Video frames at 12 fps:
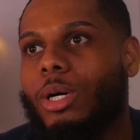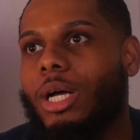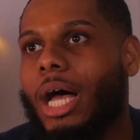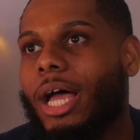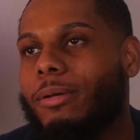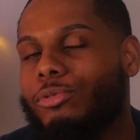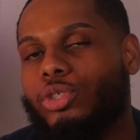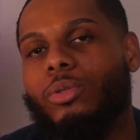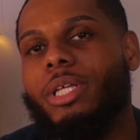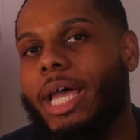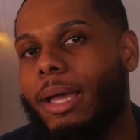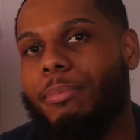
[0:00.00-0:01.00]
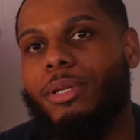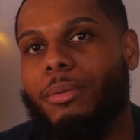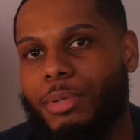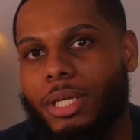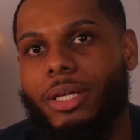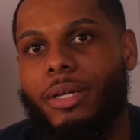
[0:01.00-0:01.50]
You know what? I am truly
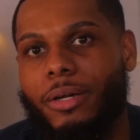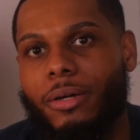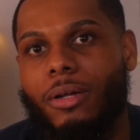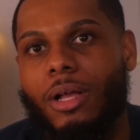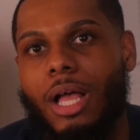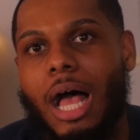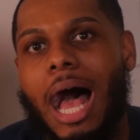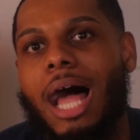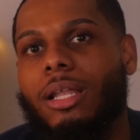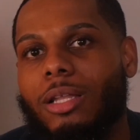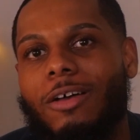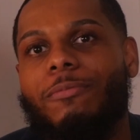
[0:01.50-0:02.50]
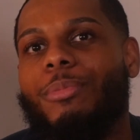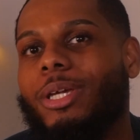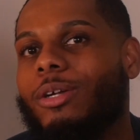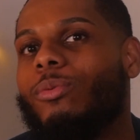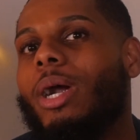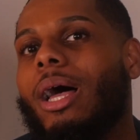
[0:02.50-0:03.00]
happy to be here. I
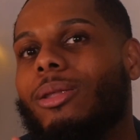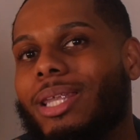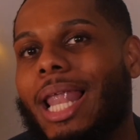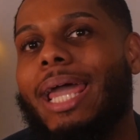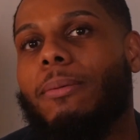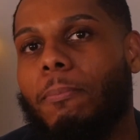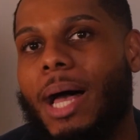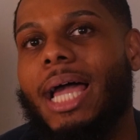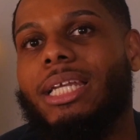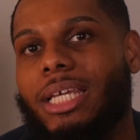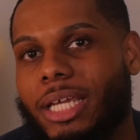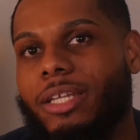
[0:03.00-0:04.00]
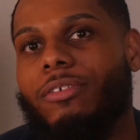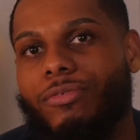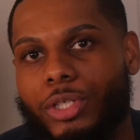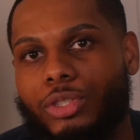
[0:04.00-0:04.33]
love being around like-minded